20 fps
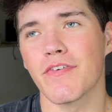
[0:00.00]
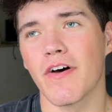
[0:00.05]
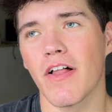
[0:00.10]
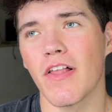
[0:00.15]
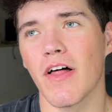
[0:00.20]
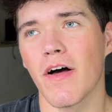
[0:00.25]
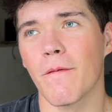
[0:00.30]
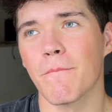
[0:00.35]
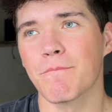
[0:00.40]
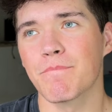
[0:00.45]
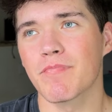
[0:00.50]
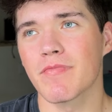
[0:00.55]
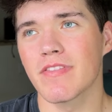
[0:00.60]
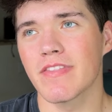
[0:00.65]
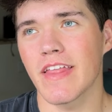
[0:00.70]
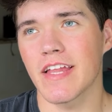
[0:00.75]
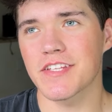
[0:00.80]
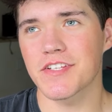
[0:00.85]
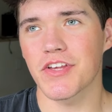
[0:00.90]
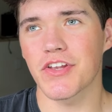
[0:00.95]
fella
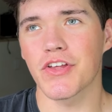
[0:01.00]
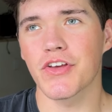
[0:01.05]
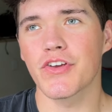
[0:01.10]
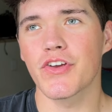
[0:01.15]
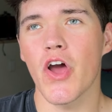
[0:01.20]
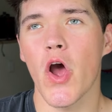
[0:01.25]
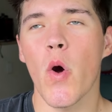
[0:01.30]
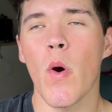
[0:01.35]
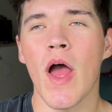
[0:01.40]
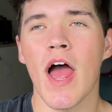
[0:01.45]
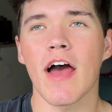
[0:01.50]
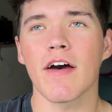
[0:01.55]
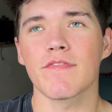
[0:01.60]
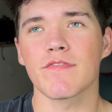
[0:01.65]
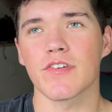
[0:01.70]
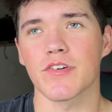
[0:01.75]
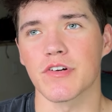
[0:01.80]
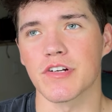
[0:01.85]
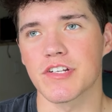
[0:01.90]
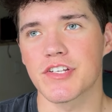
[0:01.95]
that's gonna go
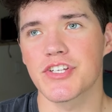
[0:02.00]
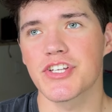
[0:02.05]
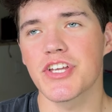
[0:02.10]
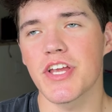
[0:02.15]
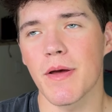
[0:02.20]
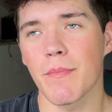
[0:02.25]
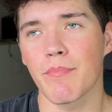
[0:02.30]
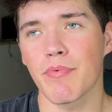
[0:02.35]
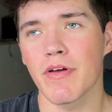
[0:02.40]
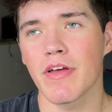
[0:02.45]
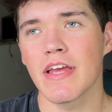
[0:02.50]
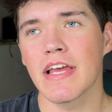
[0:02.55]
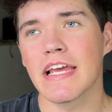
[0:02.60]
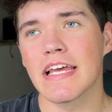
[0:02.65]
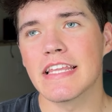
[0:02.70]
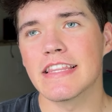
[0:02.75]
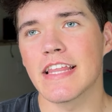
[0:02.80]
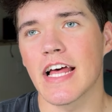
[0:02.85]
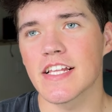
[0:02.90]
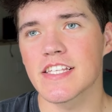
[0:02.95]
after a chip
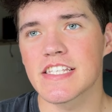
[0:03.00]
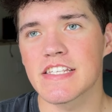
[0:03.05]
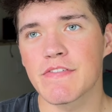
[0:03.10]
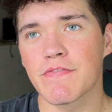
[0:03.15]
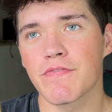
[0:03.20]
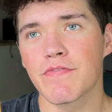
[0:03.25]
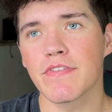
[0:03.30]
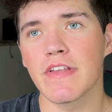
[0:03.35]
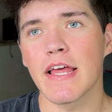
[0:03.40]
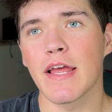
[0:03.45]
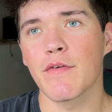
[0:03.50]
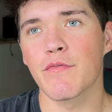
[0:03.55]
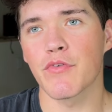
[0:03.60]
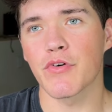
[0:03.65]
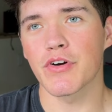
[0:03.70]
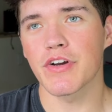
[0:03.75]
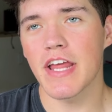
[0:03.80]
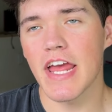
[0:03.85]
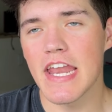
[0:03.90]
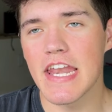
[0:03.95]
that's
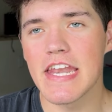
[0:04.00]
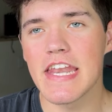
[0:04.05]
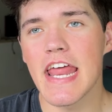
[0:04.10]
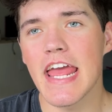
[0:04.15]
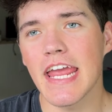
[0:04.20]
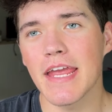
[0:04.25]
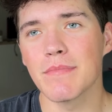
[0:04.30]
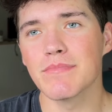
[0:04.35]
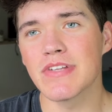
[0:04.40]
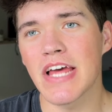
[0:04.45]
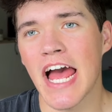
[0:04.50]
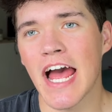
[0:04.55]
flavored and named